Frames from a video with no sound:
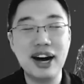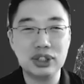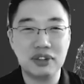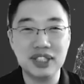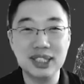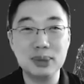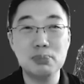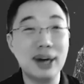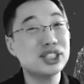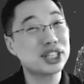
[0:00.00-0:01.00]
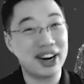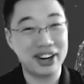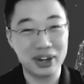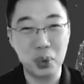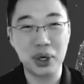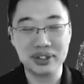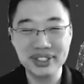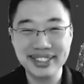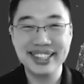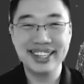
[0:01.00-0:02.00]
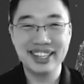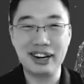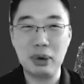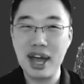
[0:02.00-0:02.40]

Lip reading: out of the smart card world, right?